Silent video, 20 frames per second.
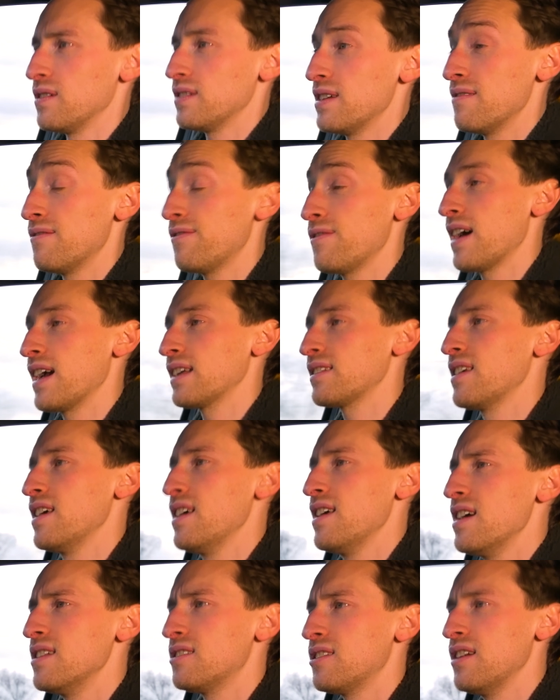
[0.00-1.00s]
And in fact,
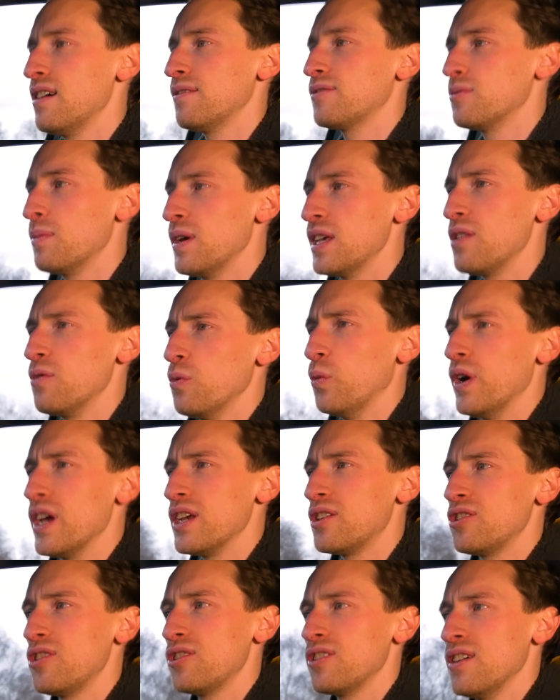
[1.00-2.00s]
it's enough to make you
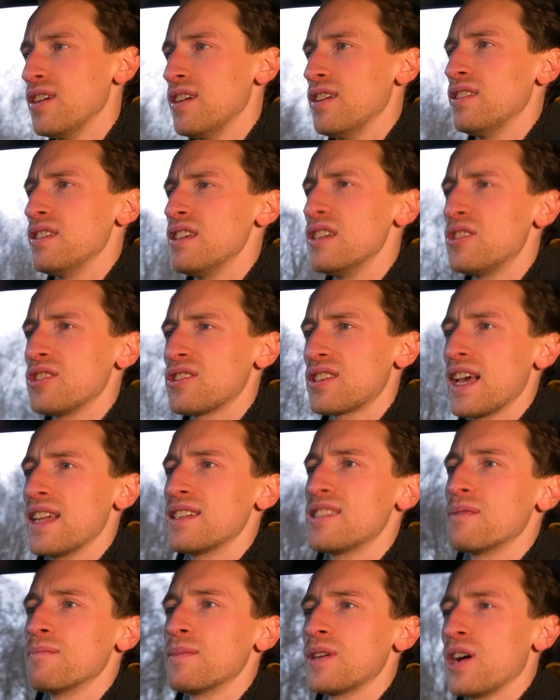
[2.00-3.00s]
wish that you just
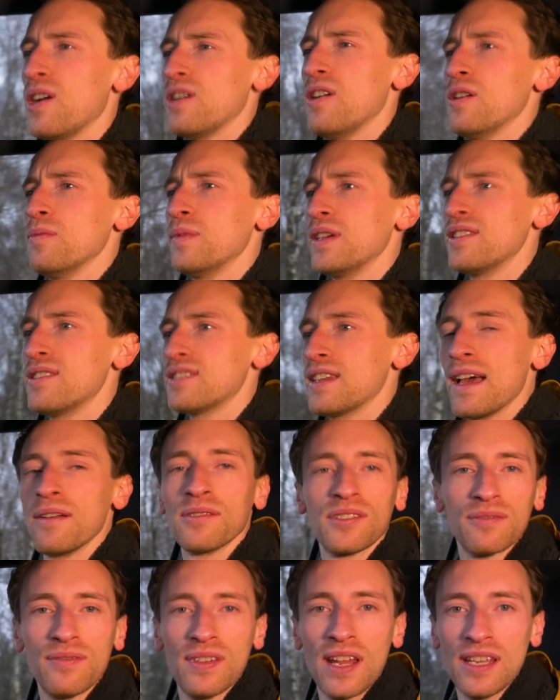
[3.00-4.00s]
had some calming
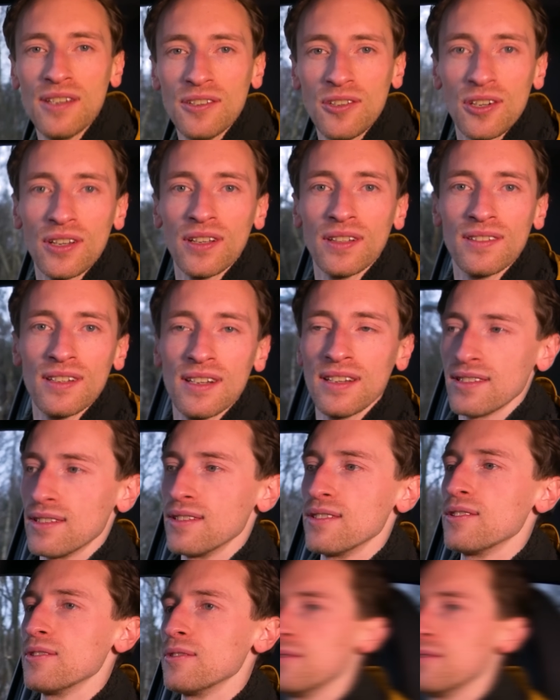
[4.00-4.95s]
sounds of nature to listen to.